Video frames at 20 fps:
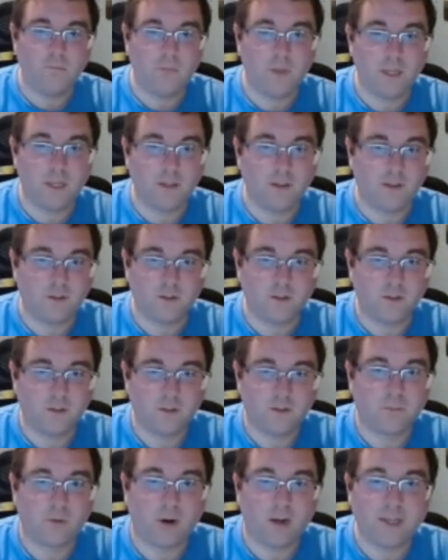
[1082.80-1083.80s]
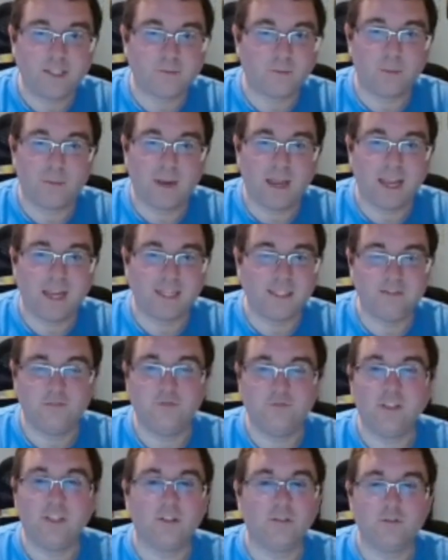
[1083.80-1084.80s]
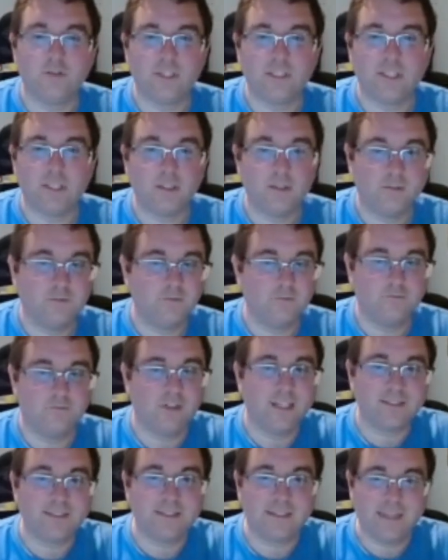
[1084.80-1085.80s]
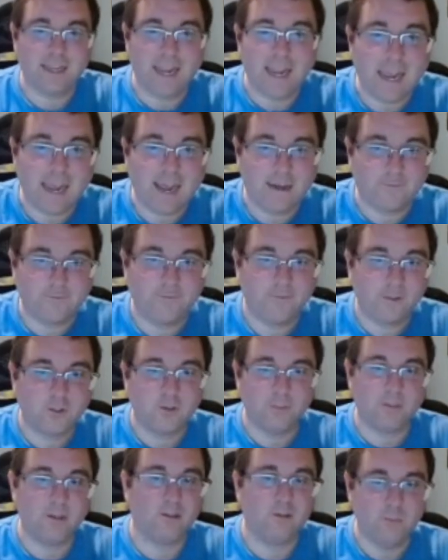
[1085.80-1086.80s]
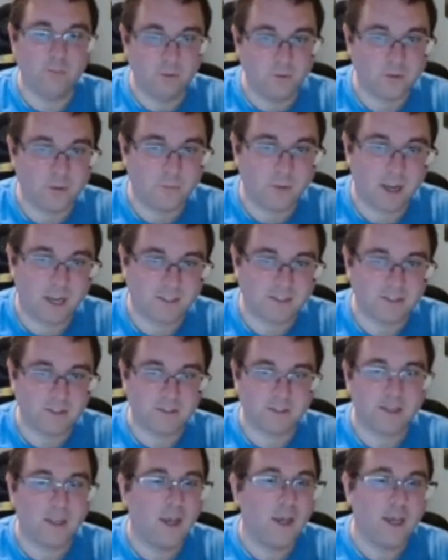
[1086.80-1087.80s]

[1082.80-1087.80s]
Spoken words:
the price per pack is literally less than half compared to booster boxes.